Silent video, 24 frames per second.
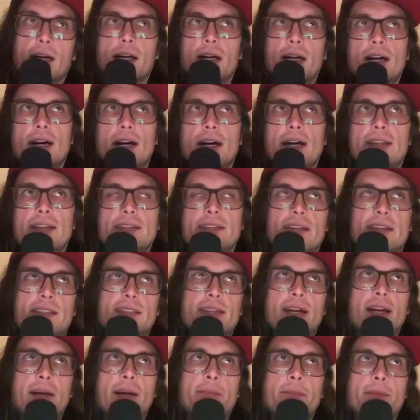I guess
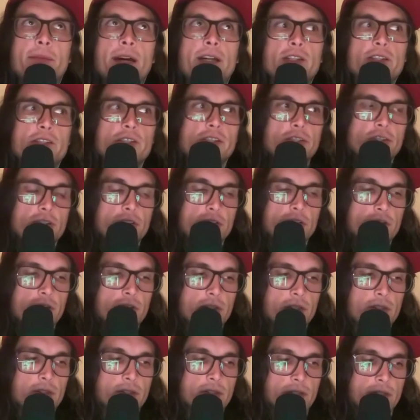I'm not
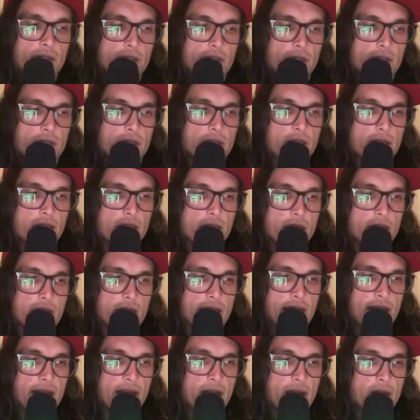sure
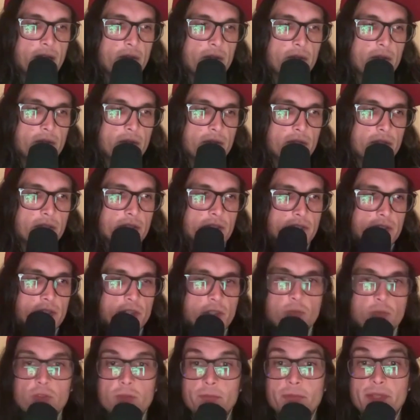how
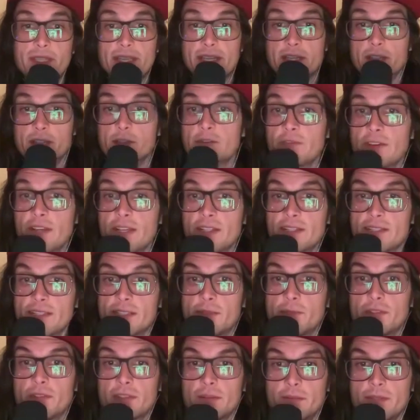you would be interfacing
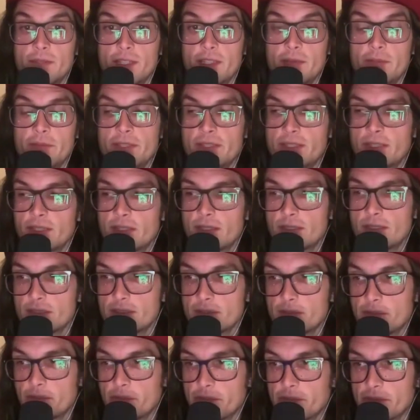with me because
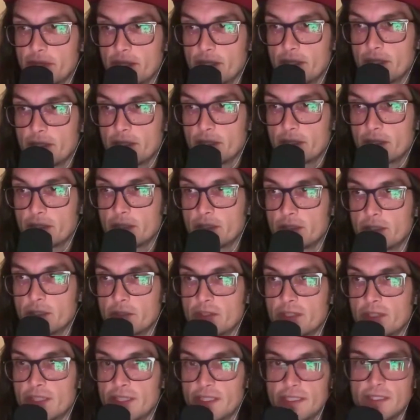there
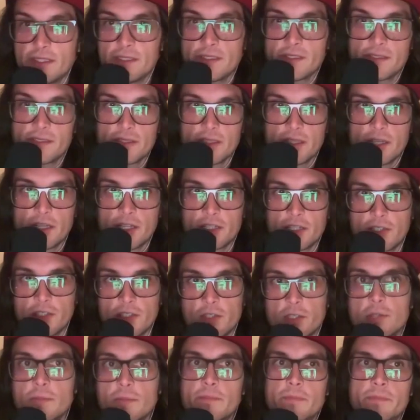is a
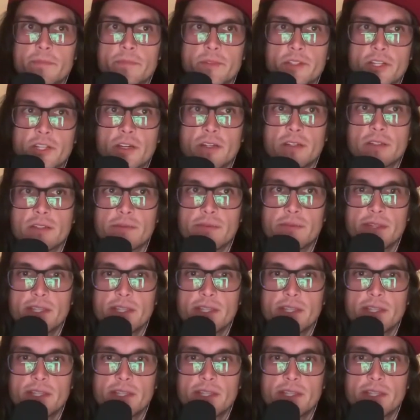good chunk of this